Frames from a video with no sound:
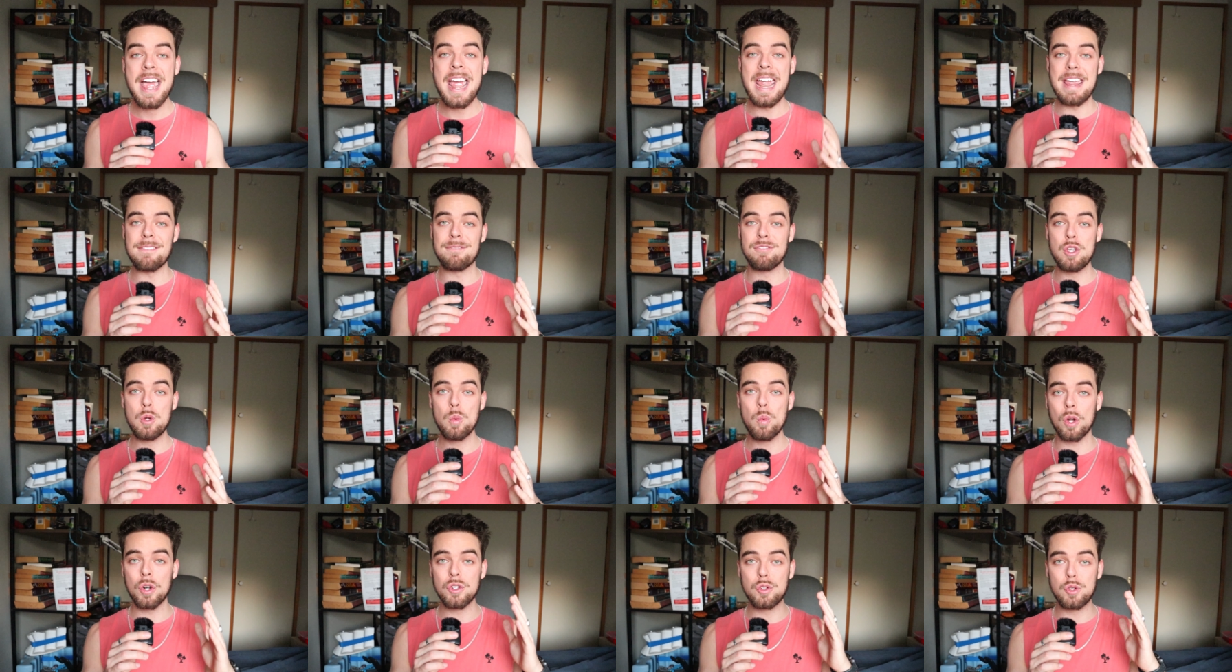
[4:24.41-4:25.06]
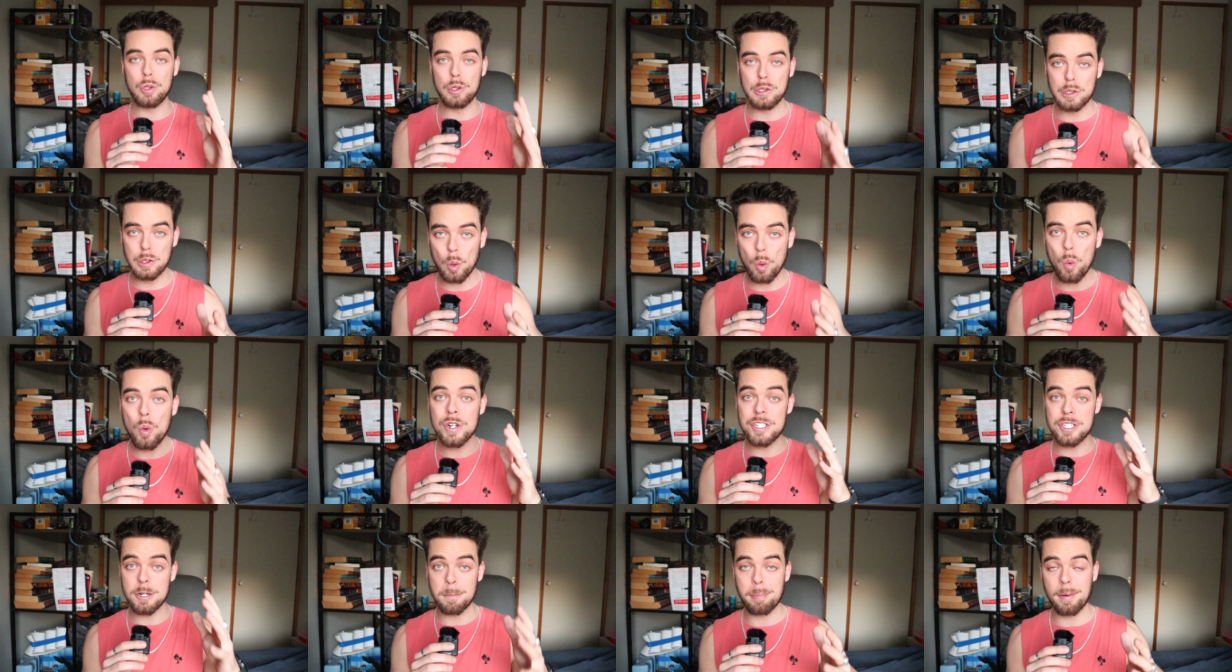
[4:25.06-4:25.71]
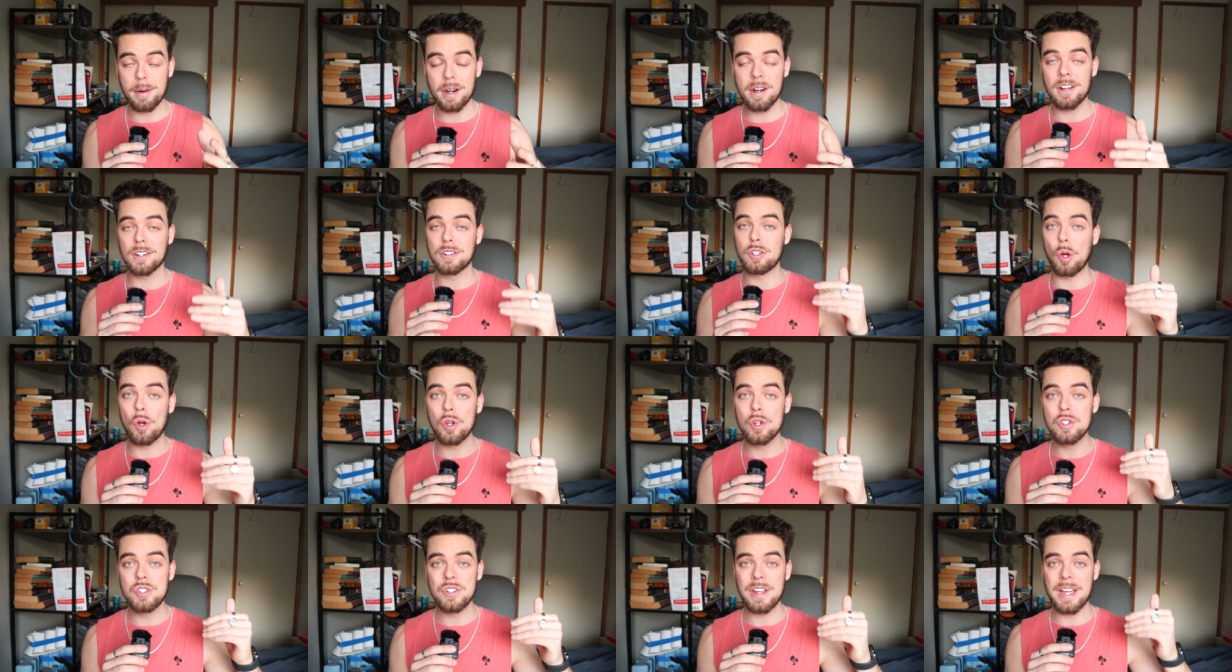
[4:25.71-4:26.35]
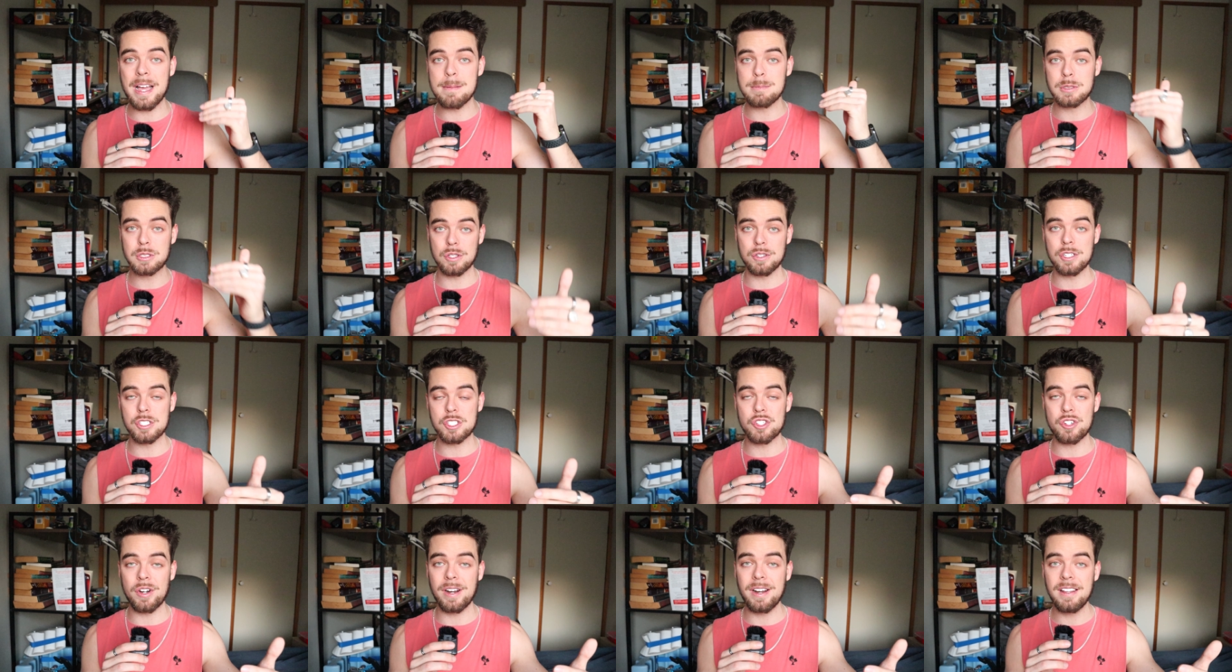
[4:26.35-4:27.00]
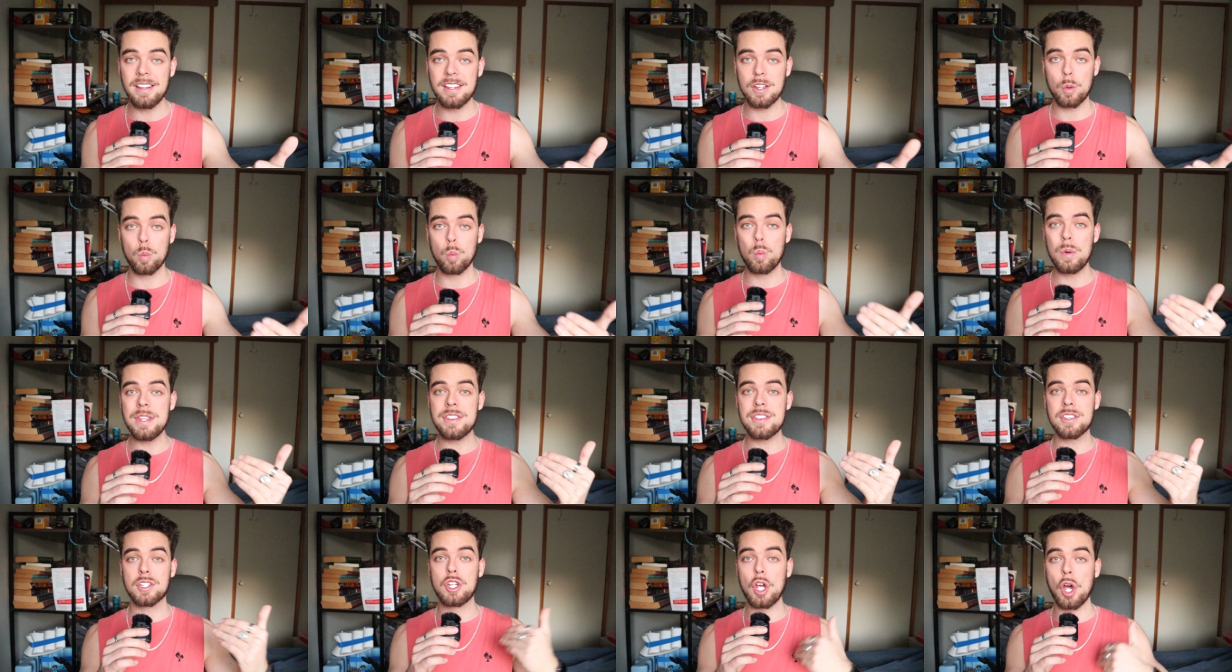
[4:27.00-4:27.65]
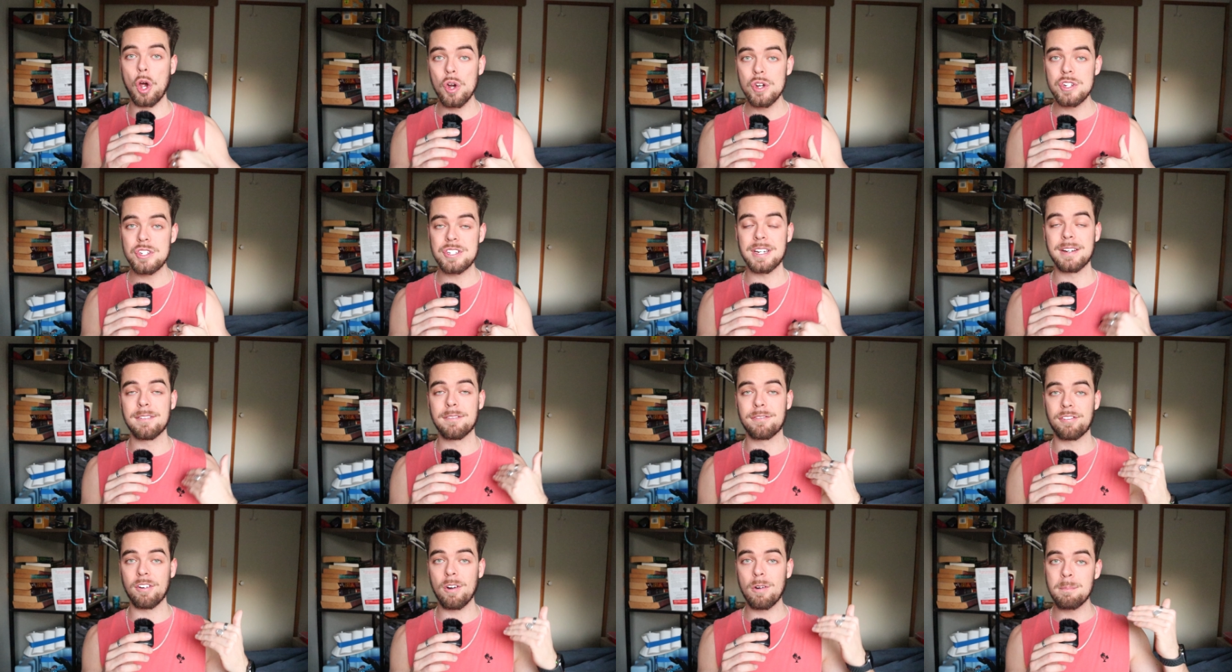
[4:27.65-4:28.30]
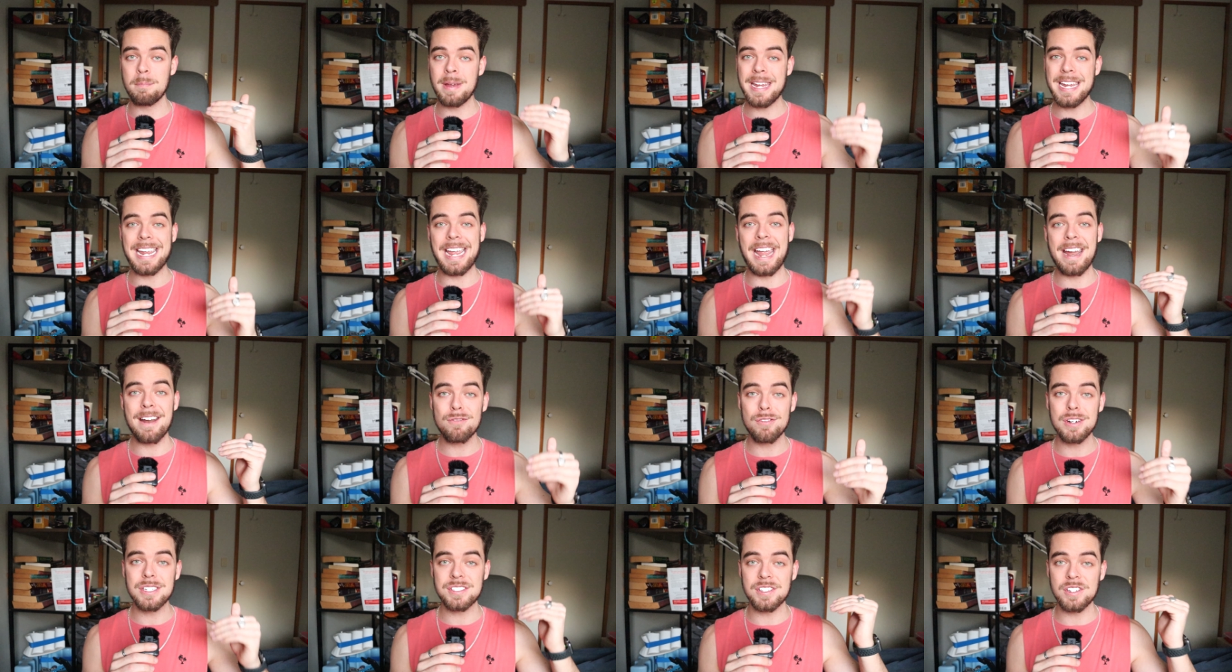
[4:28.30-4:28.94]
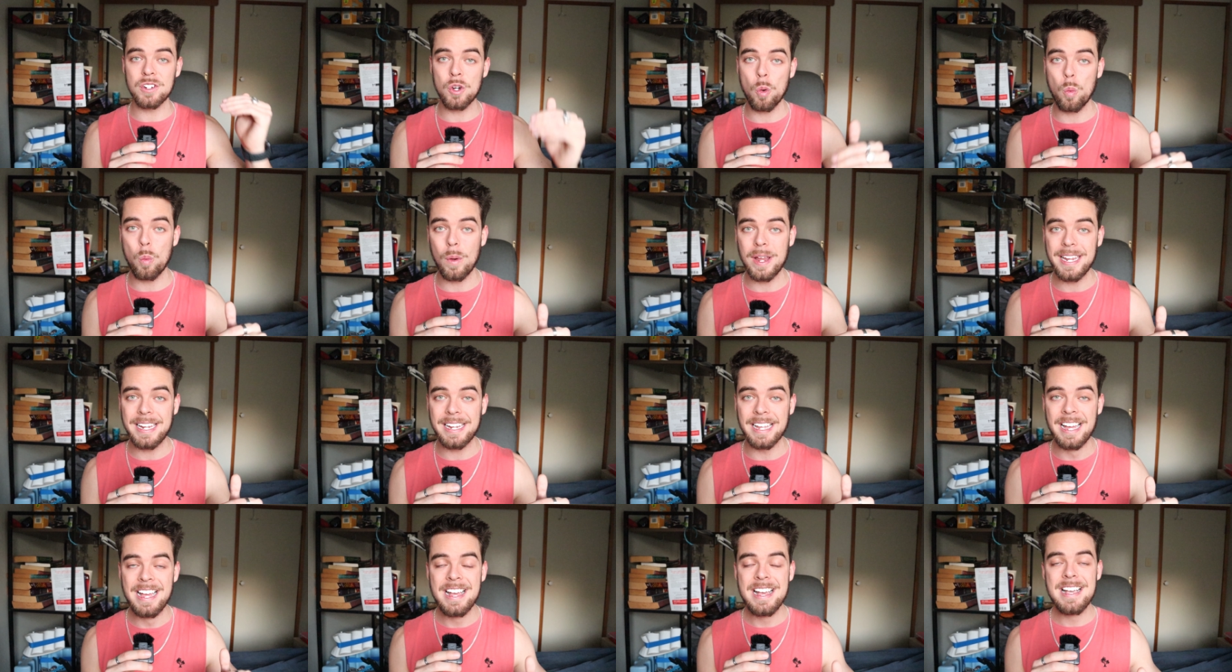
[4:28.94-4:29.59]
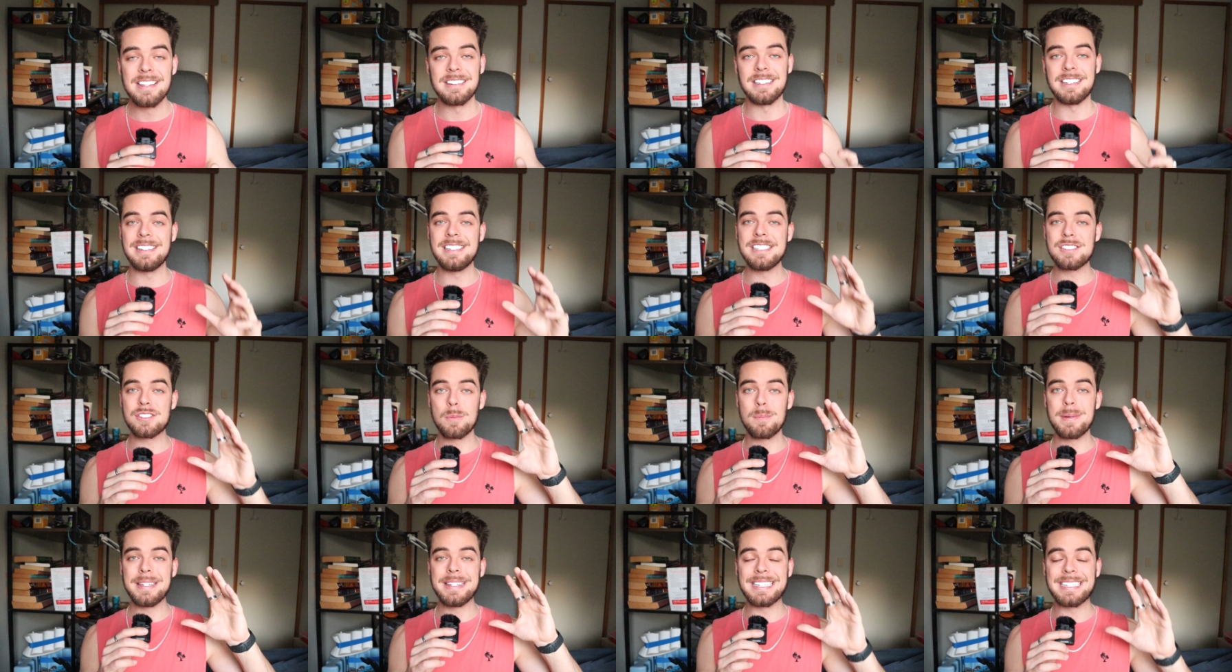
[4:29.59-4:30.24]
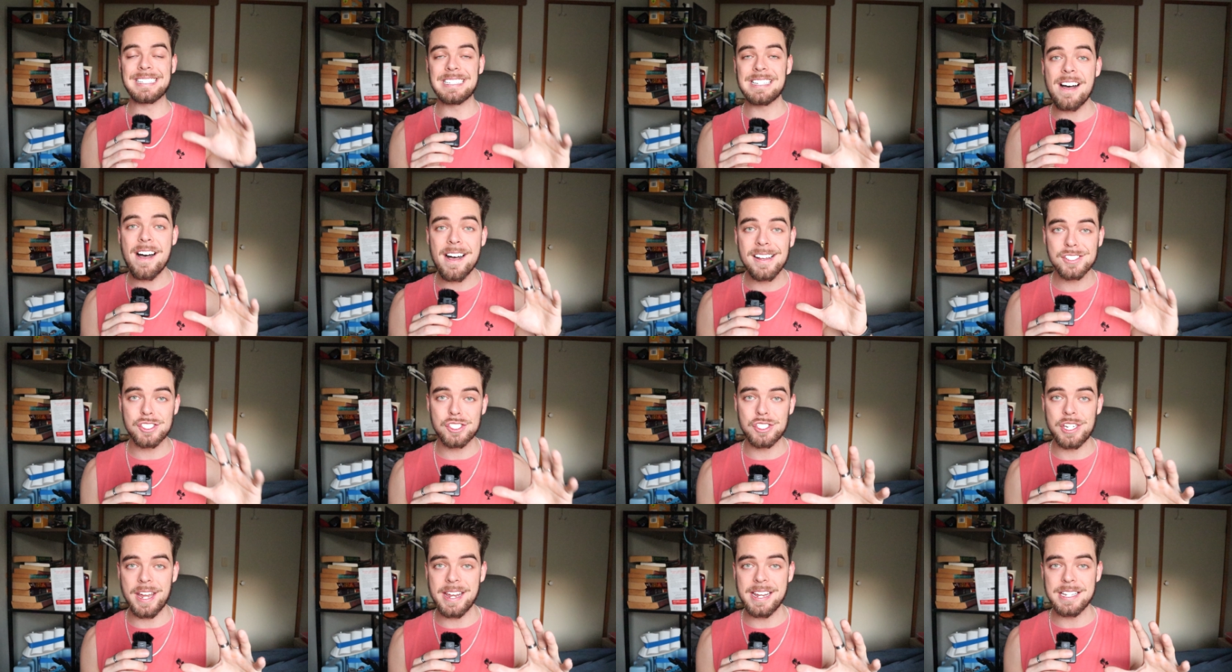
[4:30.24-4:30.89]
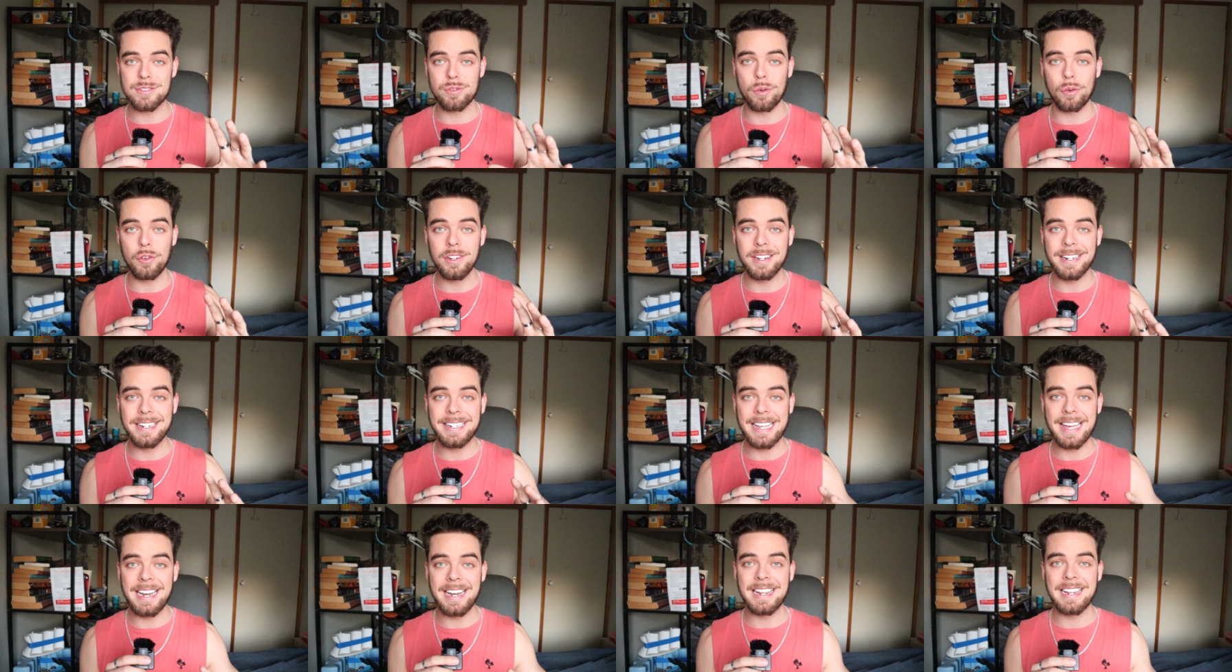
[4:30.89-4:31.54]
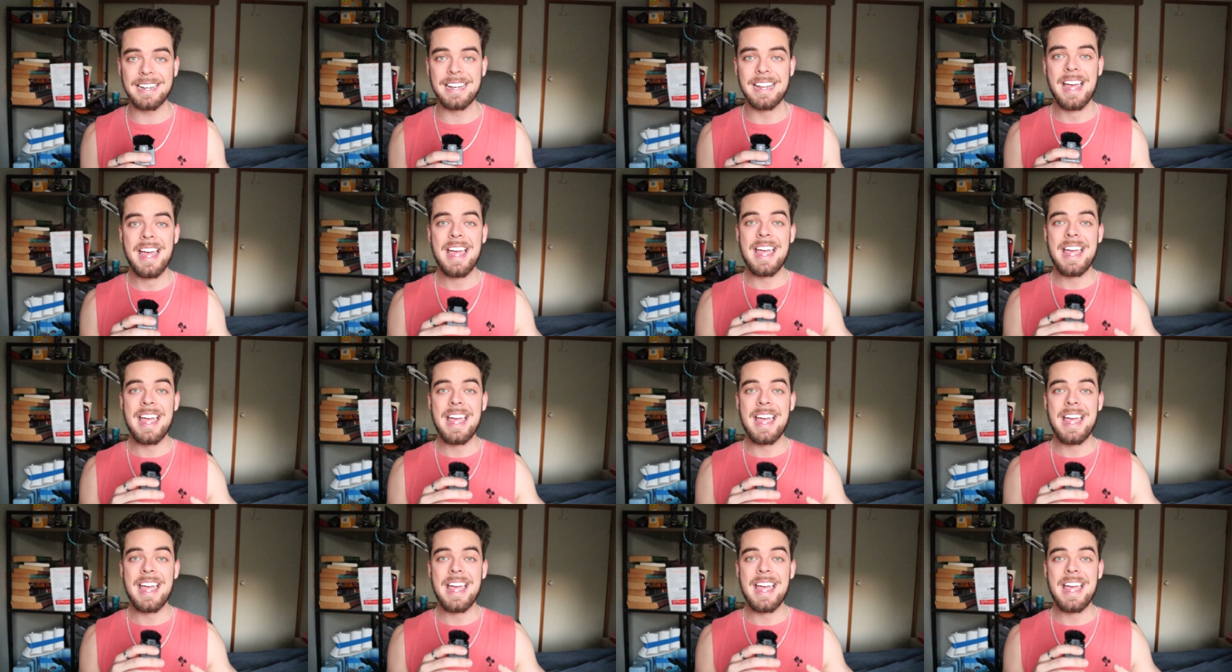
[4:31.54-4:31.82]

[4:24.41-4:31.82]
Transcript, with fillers: If you want to launch a product onto Amazon Australia with coaching from me every single week, then this will be the last chance for you to get in.